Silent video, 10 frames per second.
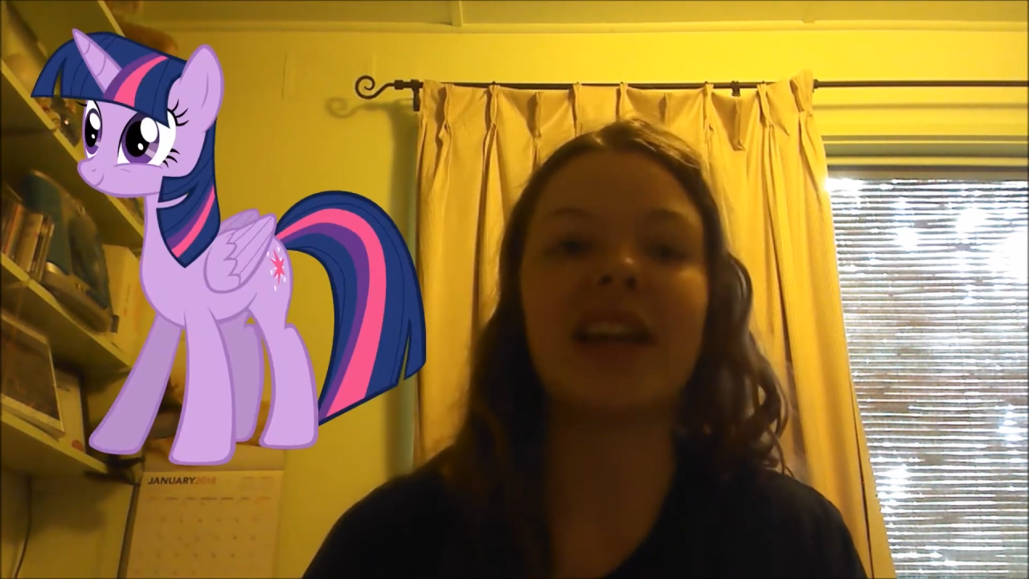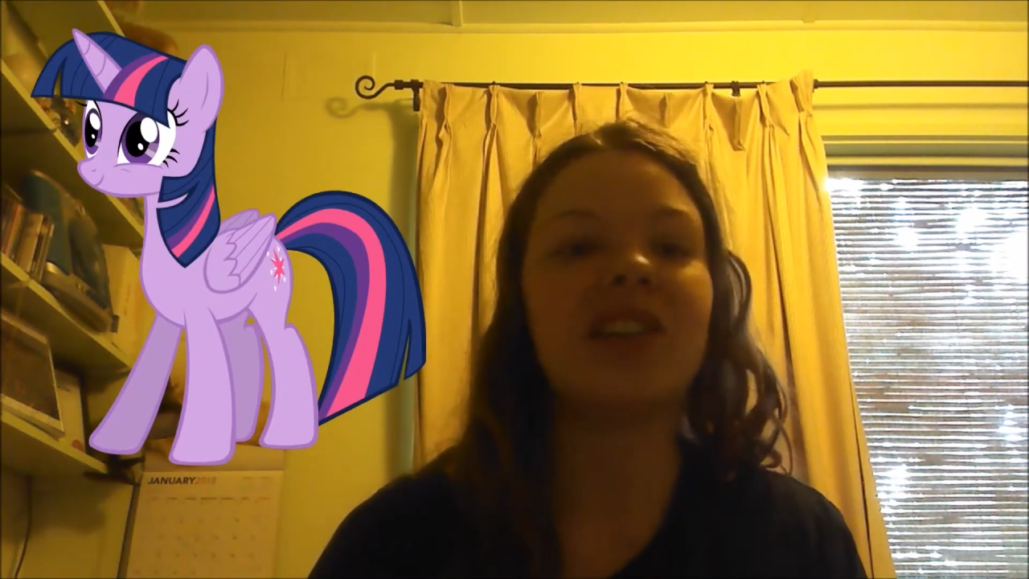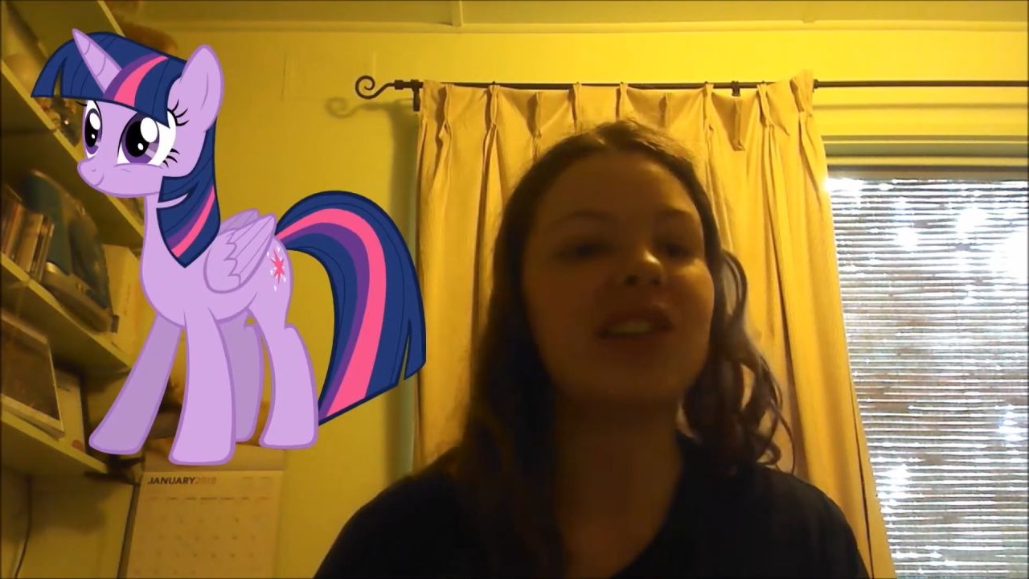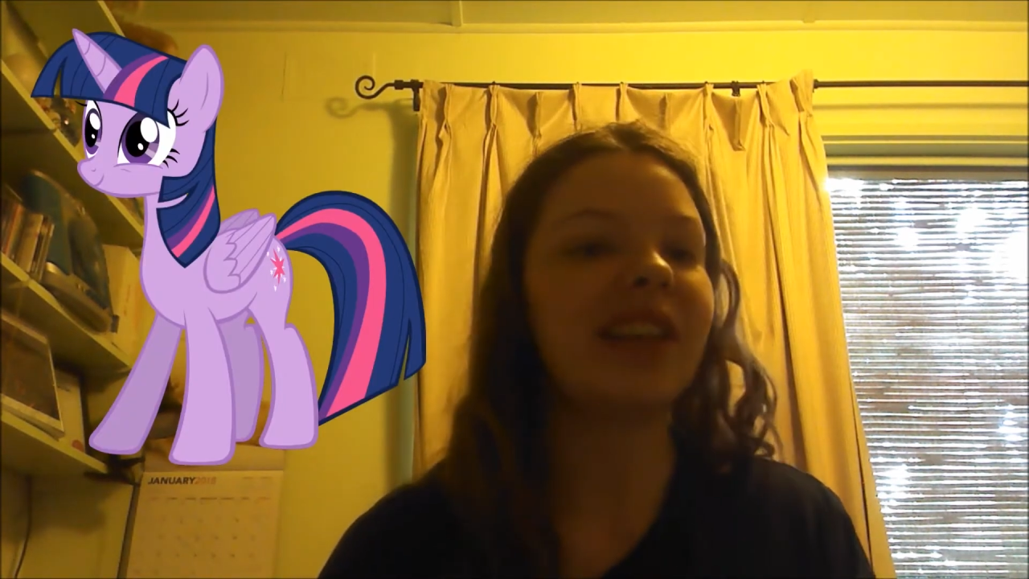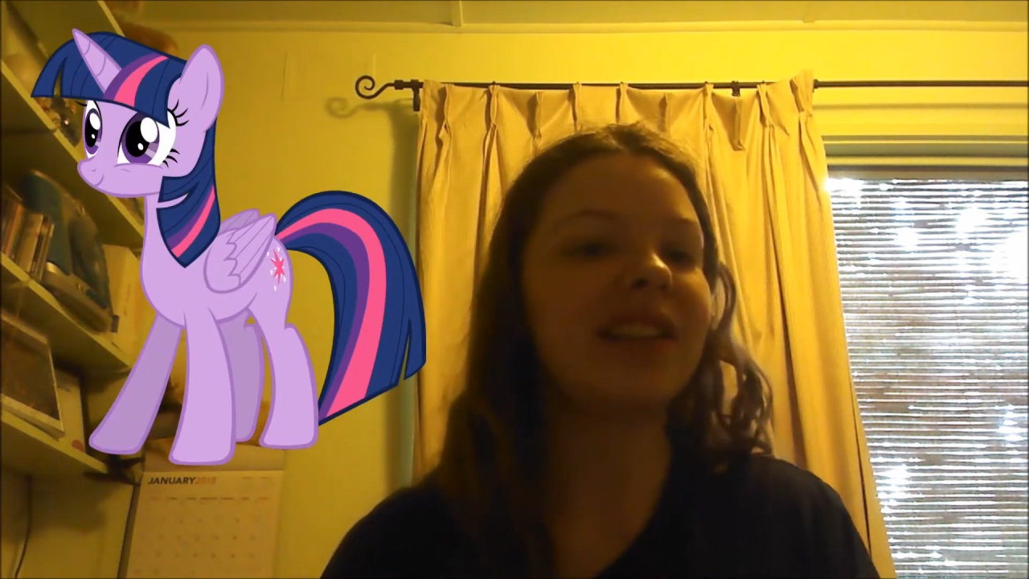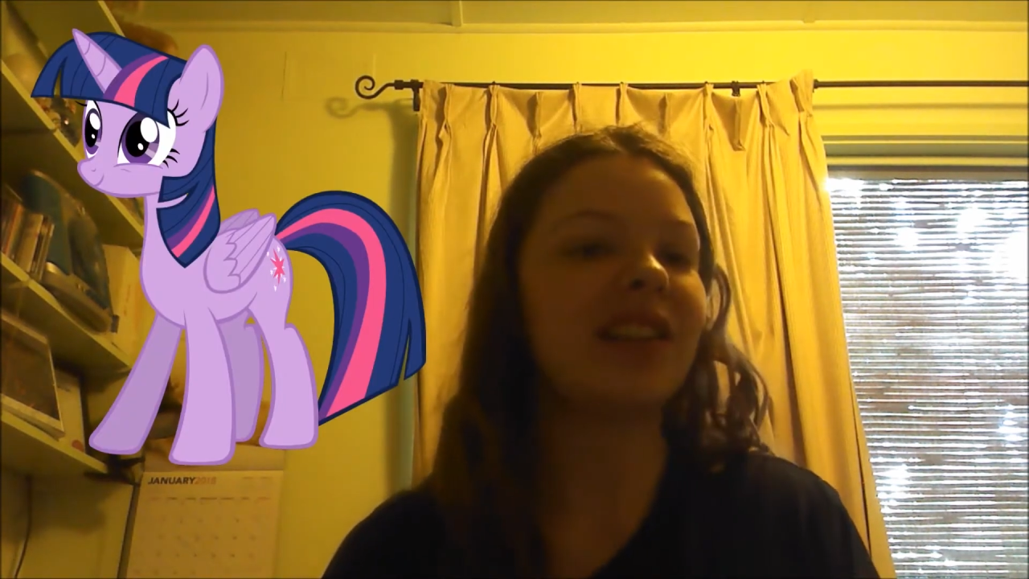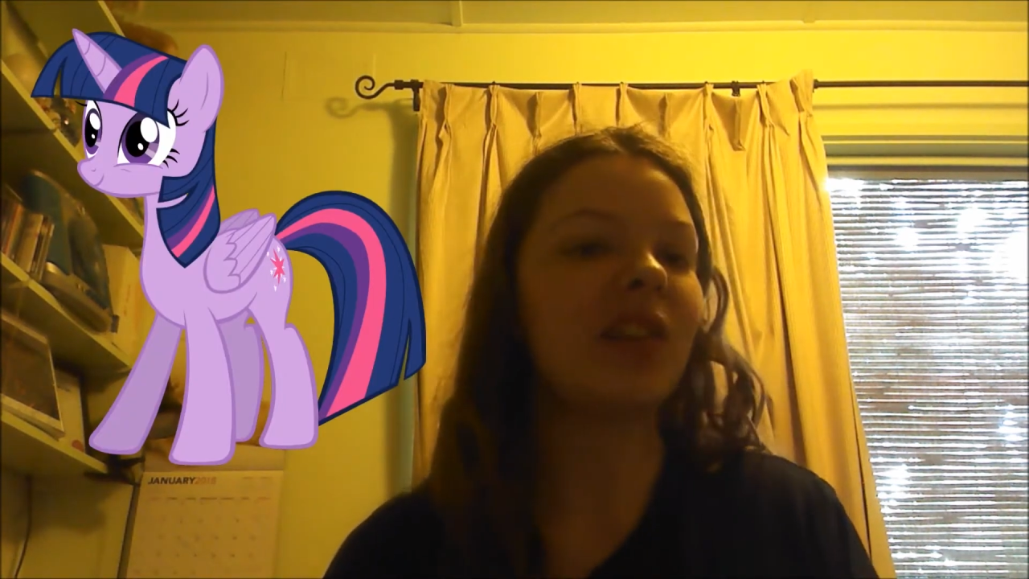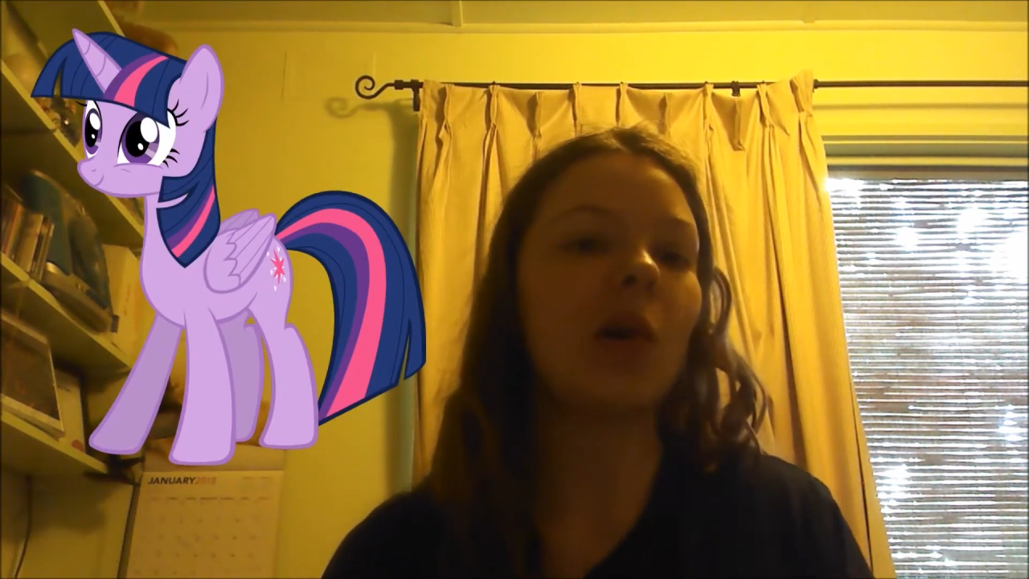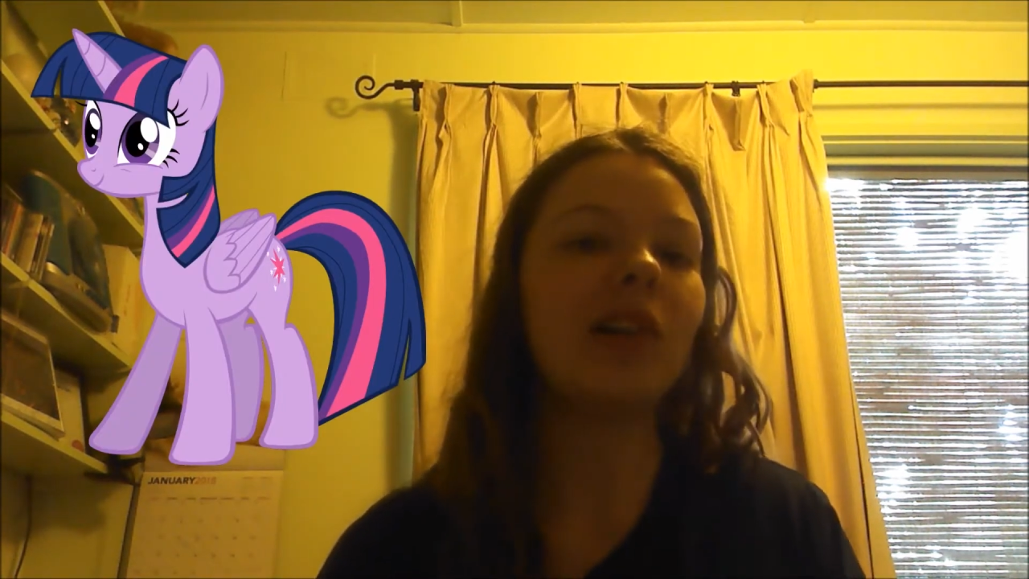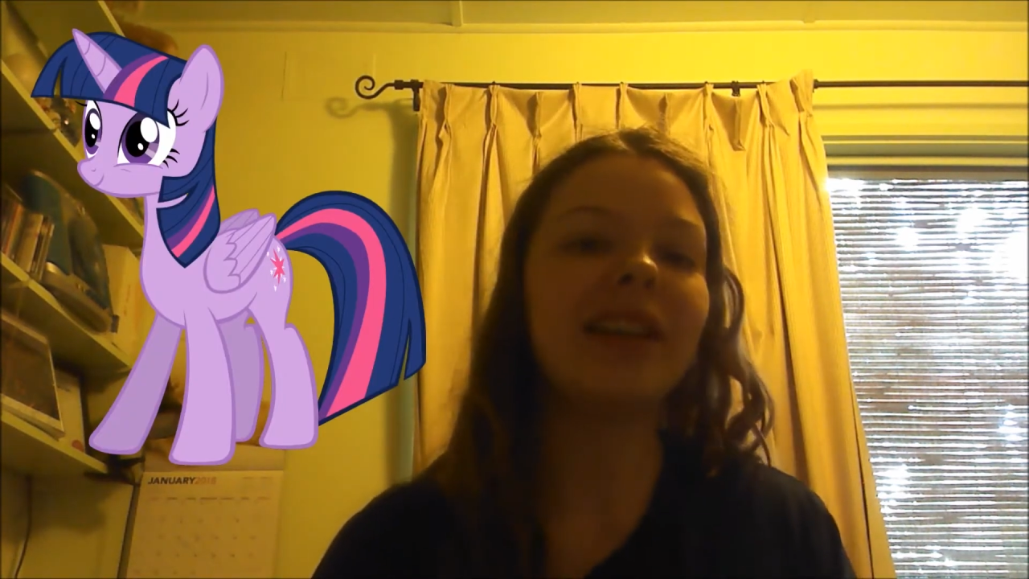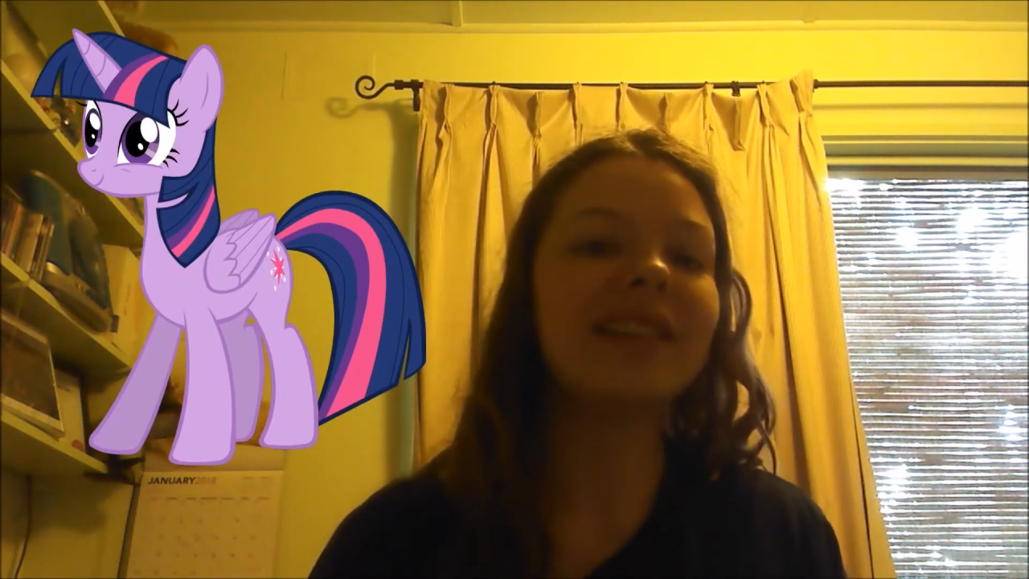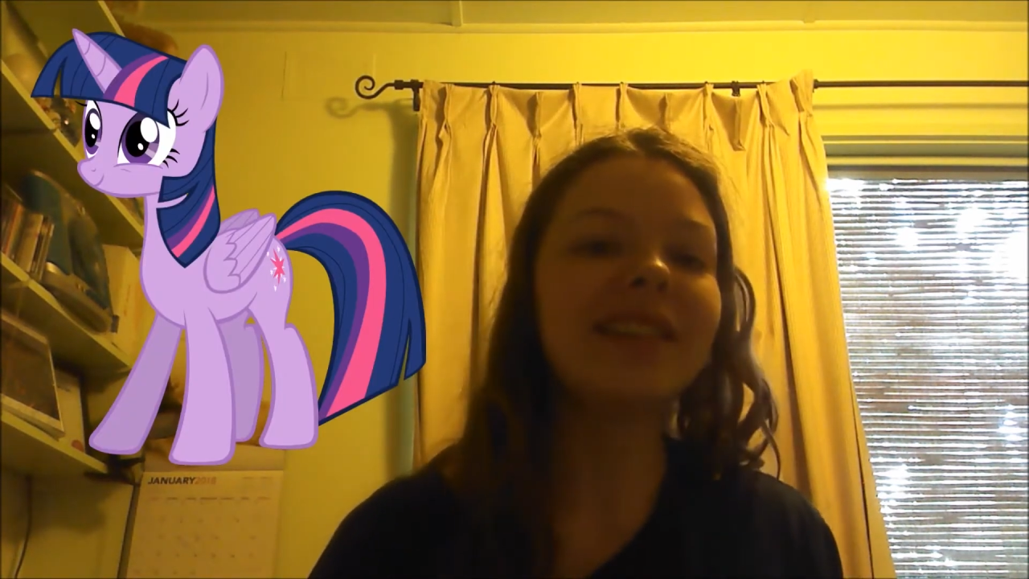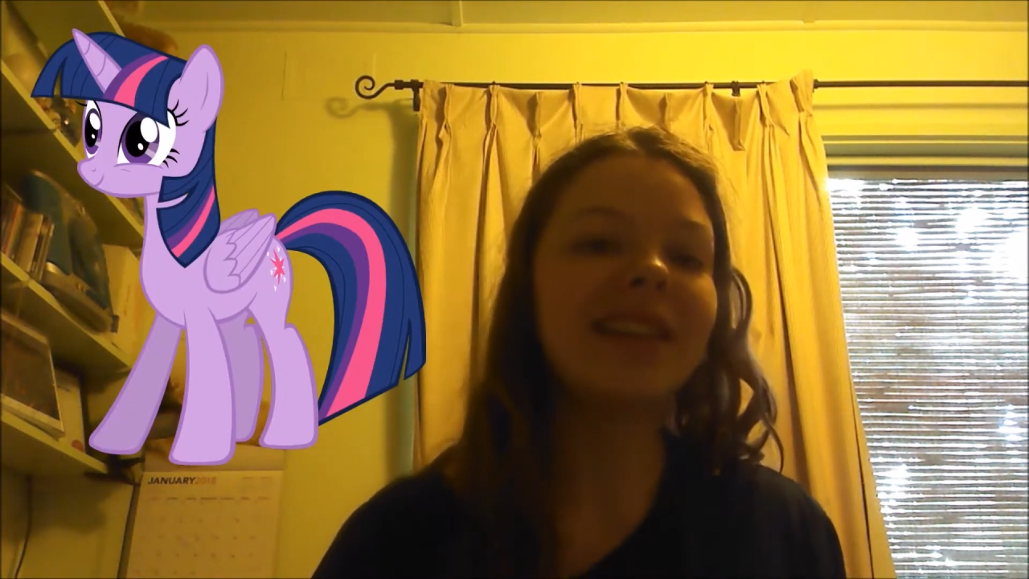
H likes to call it.